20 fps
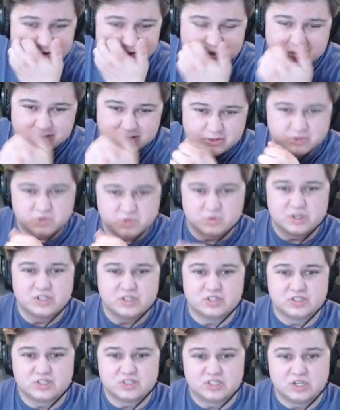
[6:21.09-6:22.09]
You use
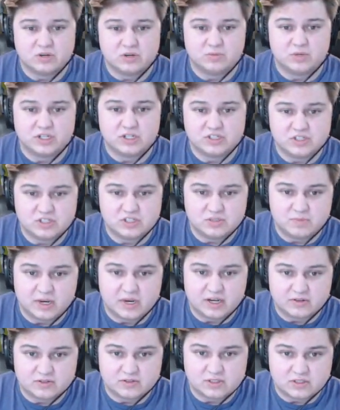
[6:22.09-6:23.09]
ranging so much, it's
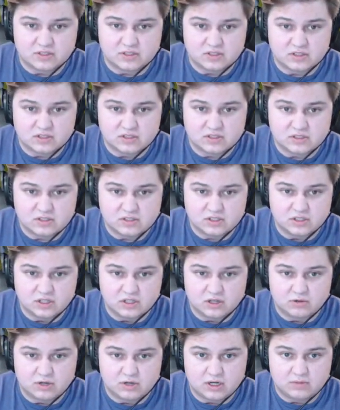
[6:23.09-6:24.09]
bound to, to
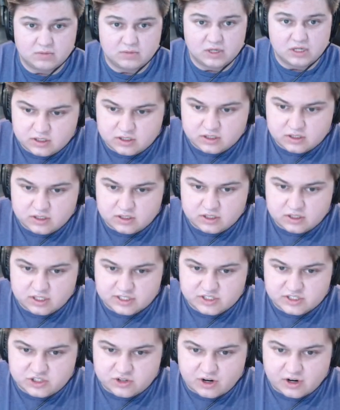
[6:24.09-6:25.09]
go up.
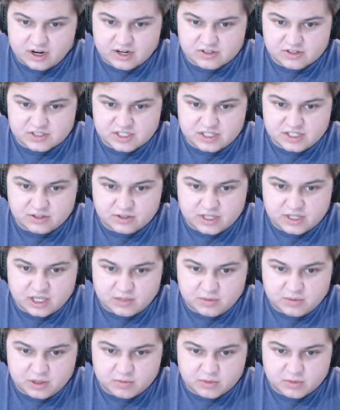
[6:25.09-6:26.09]
Let's try our skill
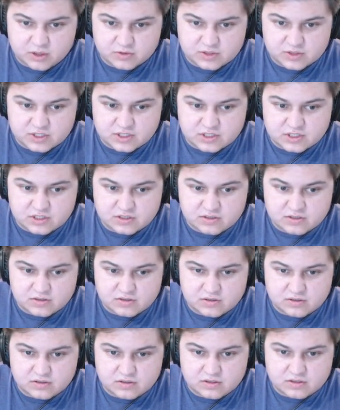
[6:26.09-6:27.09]
cape emotes.
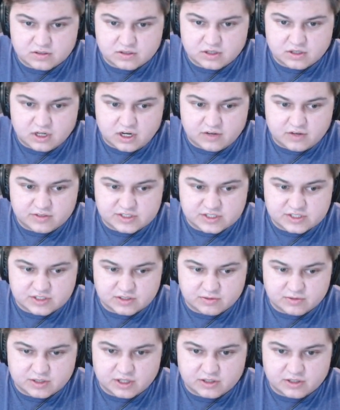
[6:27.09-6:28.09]

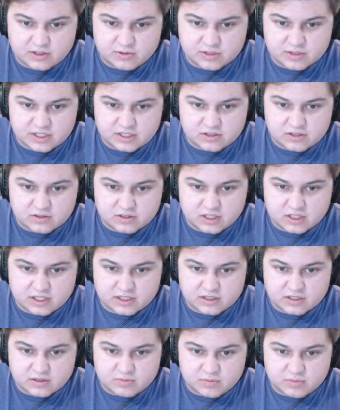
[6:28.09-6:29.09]
Obviously, we all know what they look
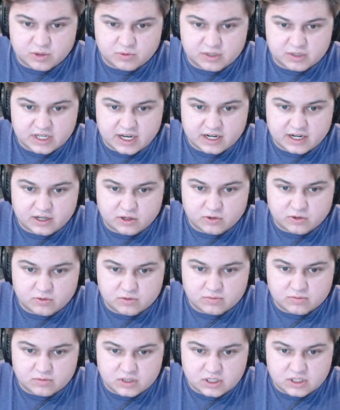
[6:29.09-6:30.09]
like, but we gotta do
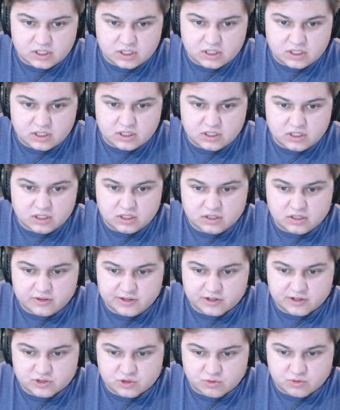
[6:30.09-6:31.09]
them.
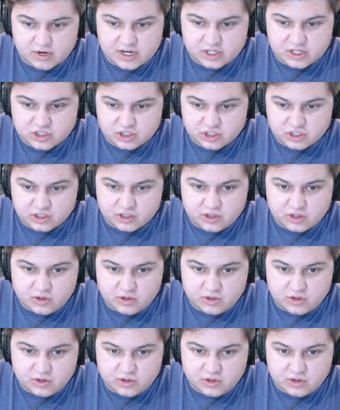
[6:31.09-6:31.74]
There's ranging.